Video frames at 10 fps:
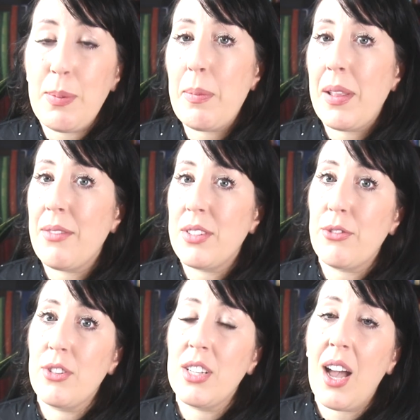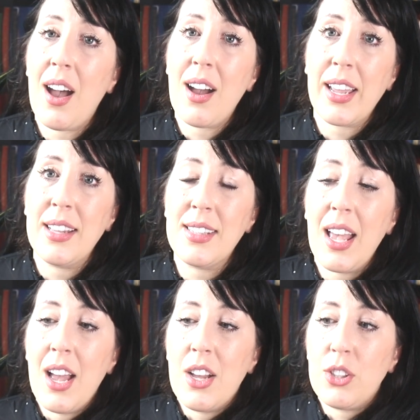people have different targets.
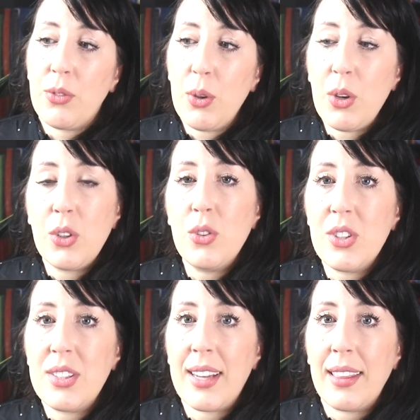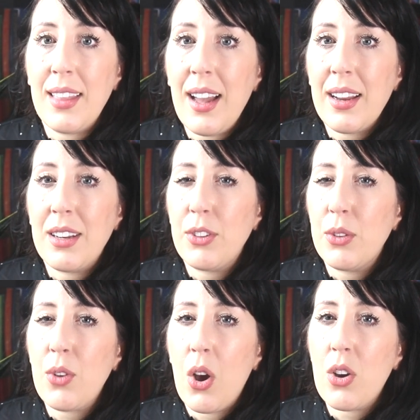So if you can understand that, and if
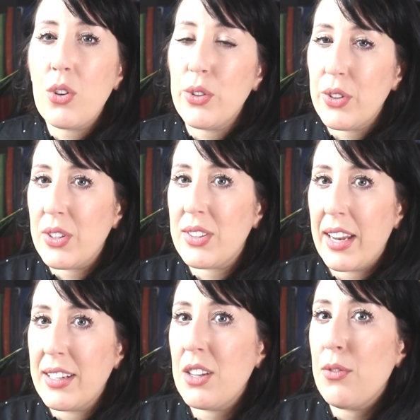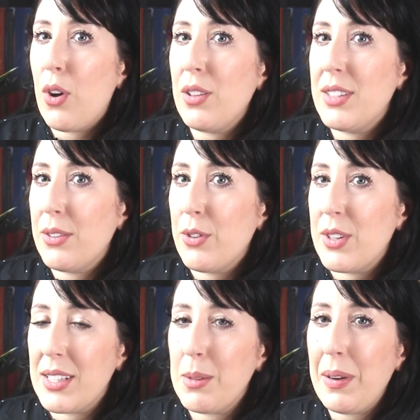you've got a good understanding of all the
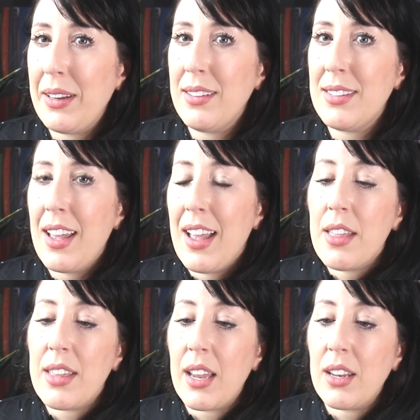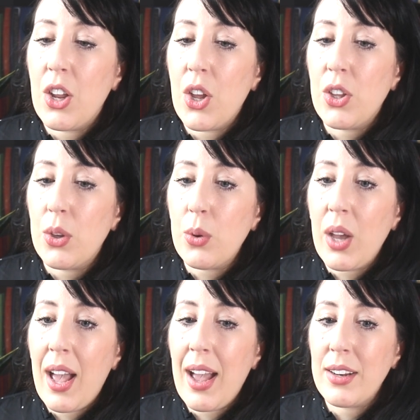different disciplines, then you
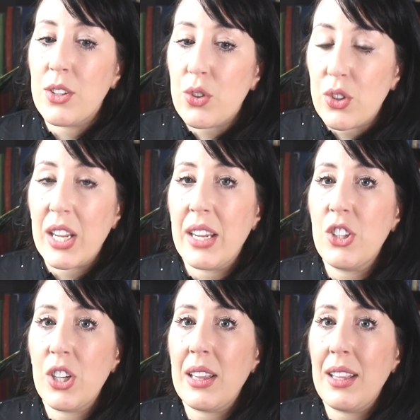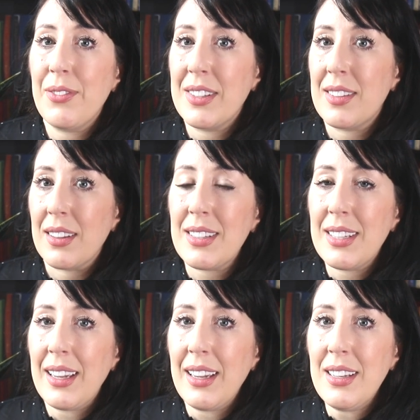can strategically
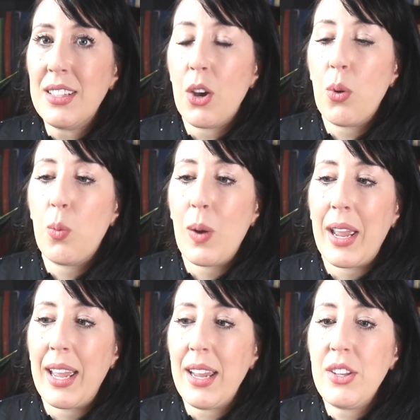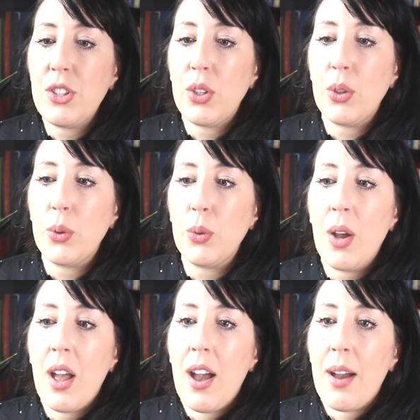facilitate a way to
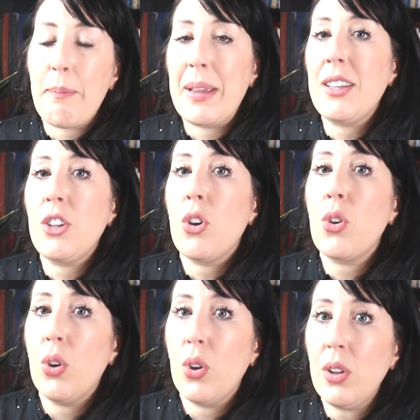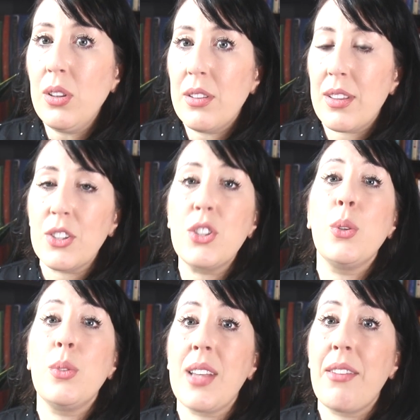meet your goal that
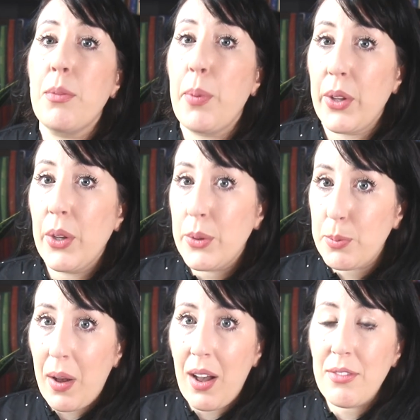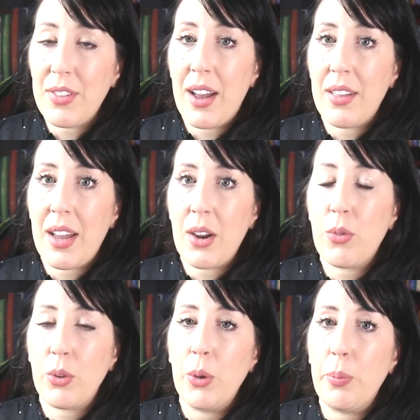suits everybody who's part of that
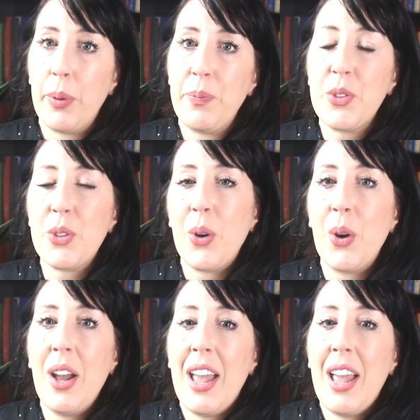group. So